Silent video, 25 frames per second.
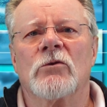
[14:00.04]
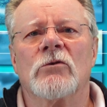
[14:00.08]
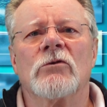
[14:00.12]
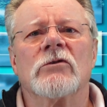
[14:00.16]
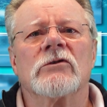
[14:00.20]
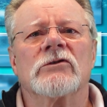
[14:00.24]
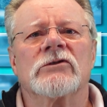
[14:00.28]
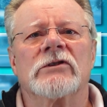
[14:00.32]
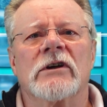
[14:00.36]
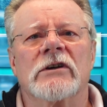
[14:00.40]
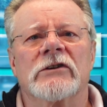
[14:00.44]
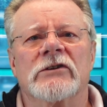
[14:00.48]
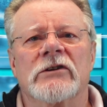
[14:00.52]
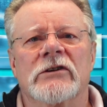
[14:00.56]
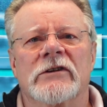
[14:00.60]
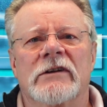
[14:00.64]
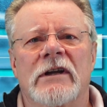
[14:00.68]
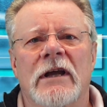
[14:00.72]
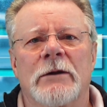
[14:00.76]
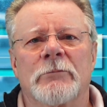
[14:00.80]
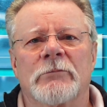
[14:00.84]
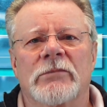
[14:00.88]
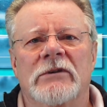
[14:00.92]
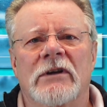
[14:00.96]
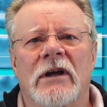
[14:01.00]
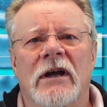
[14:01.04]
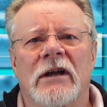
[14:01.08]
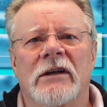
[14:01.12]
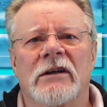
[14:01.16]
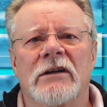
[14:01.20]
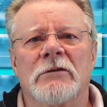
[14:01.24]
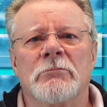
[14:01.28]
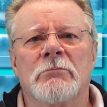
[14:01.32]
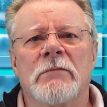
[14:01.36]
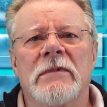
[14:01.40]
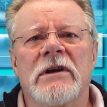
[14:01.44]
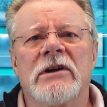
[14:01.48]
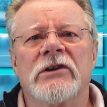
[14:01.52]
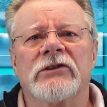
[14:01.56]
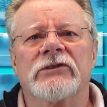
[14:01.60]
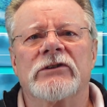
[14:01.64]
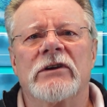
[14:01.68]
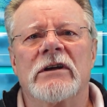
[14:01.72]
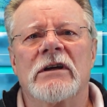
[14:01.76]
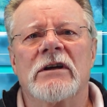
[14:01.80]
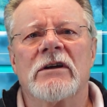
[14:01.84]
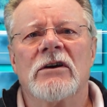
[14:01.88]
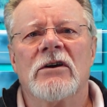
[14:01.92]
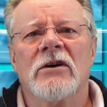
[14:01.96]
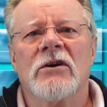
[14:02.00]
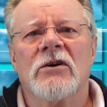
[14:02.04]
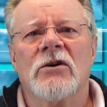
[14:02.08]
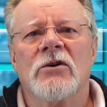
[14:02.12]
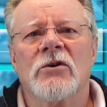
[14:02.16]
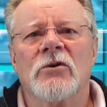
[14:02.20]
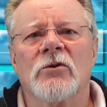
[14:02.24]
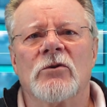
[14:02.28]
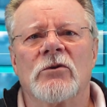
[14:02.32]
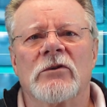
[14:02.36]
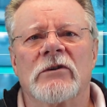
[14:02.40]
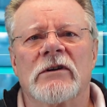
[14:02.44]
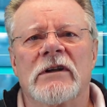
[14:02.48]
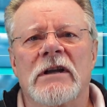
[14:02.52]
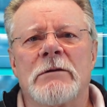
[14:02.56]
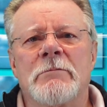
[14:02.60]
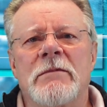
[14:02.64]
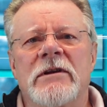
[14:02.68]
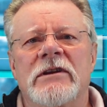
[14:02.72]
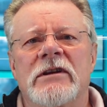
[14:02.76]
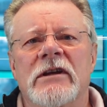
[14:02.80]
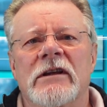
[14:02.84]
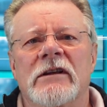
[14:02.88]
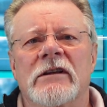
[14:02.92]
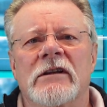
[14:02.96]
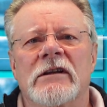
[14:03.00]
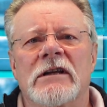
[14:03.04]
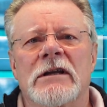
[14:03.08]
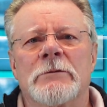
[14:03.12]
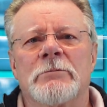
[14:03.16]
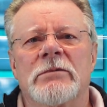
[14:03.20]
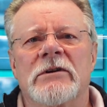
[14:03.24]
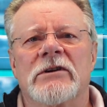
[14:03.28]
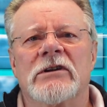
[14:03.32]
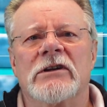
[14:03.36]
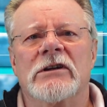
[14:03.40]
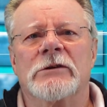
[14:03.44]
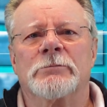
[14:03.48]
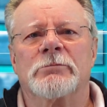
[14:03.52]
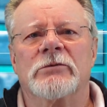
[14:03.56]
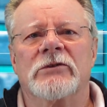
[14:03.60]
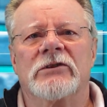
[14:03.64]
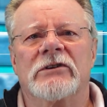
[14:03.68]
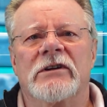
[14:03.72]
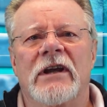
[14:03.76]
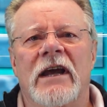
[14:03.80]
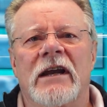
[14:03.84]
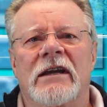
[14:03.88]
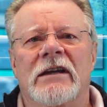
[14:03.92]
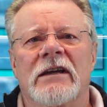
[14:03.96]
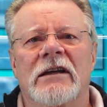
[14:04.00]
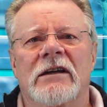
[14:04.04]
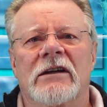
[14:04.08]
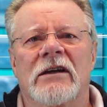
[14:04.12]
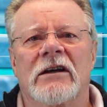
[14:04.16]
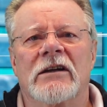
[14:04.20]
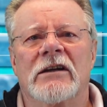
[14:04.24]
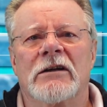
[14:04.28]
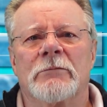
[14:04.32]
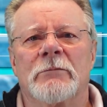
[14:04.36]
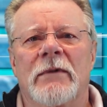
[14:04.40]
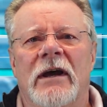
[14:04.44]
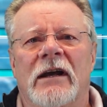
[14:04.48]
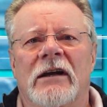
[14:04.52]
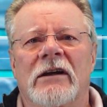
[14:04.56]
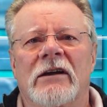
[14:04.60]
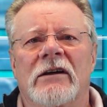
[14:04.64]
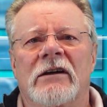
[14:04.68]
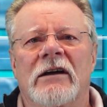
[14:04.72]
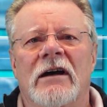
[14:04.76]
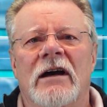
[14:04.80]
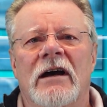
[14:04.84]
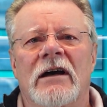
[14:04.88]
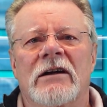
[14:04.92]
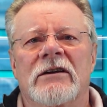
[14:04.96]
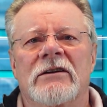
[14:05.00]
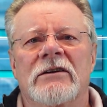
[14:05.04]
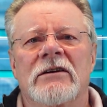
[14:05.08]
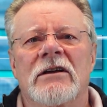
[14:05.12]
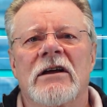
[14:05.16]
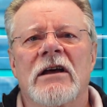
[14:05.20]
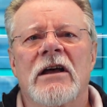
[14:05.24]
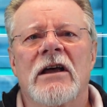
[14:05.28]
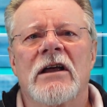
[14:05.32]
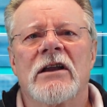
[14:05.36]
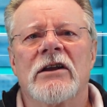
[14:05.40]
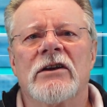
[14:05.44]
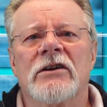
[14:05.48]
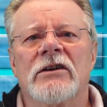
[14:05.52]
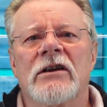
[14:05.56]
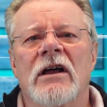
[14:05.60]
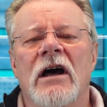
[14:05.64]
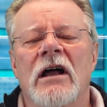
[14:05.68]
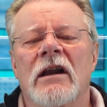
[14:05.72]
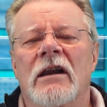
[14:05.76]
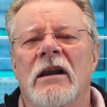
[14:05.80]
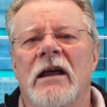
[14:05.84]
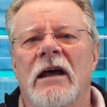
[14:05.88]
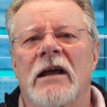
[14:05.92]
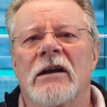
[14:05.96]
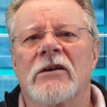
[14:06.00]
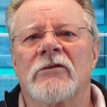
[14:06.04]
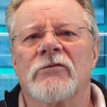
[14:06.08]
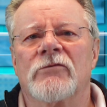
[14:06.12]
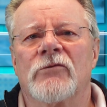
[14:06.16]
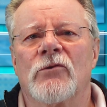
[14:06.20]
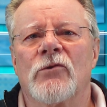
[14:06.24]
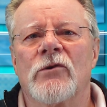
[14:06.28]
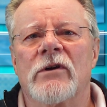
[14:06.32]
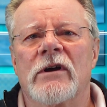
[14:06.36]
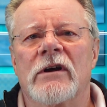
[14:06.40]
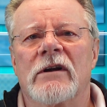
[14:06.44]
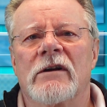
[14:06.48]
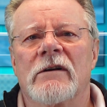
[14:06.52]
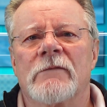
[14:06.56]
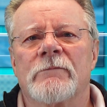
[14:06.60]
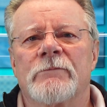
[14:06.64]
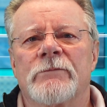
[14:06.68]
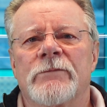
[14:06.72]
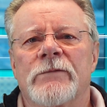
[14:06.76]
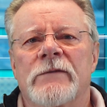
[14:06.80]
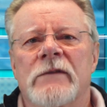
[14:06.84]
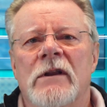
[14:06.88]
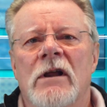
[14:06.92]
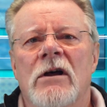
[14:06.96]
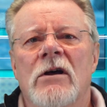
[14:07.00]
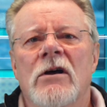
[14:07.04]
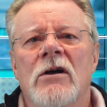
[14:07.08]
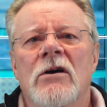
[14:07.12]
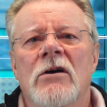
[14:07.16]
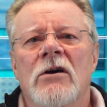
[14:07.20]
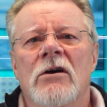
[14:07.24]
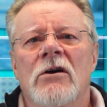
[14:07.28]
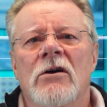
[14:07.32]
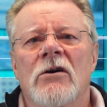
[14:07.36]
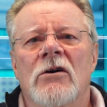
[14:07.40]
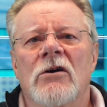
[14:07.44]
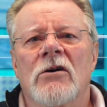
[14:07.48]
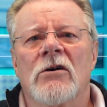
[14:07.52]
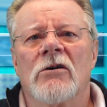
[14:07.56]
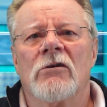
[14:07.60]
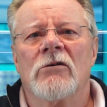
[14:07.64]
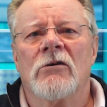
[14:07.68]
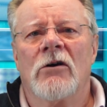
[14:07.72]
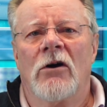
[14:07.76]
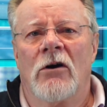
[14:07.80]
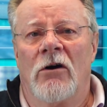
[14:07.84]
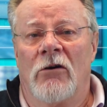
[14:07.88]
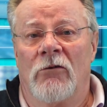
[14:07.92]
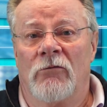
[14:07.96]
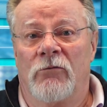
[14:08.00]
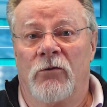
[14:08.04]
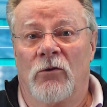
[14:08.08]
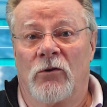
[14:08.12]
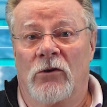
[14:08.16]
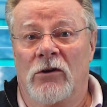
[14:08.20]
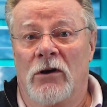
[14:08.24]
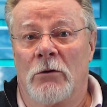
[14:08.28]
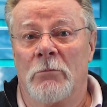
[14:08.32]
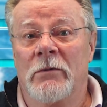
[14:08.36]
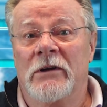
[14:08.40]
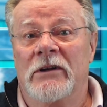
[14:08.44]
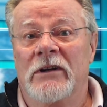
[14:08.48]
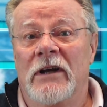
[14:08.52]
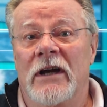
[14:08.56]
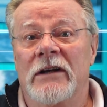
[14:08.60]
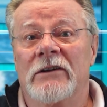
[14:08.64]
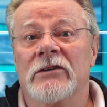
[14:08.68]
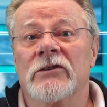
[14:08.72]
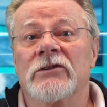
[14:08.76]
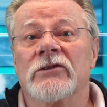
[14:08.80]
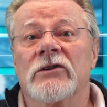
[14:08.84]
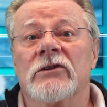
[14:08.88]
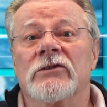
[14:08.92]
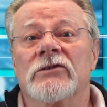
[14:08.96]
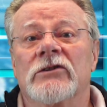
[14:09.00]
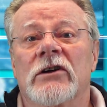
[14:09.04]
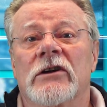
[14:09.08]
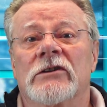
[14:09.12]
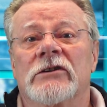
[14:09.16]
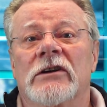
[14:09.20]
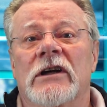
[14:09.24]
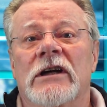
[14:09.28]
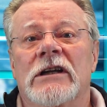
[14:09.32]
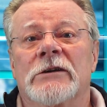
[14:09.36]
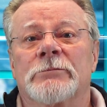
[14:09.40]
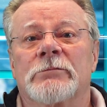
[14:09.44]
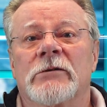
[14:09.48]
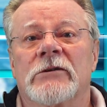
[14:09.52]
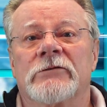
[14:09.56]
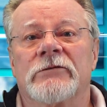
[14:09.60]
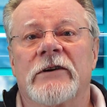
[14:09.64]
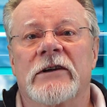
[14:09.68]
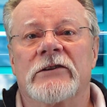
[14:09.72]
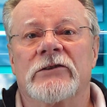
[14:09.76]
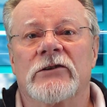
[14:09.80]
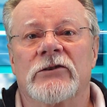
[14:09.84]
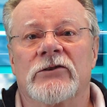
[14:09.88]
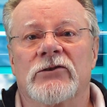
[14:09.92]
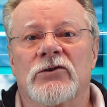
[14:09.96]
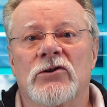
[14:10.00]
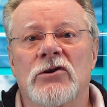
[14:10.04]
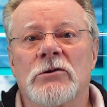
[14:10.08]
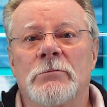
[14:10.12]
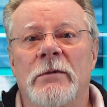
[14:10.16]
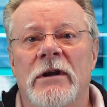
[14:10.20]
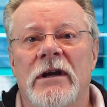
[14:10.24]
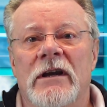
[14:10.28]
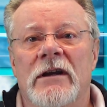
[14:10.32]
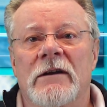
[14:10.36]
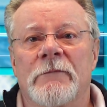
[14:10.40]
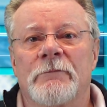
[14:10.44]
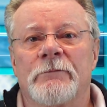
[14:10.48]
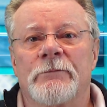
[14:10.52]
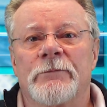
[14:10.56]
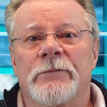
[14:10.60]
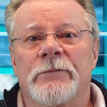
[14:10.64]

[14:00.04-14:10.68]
all such attempts at diminishing or limiting the liberties protected under Magna Carta null and void. For commentators such as Professor Twomey,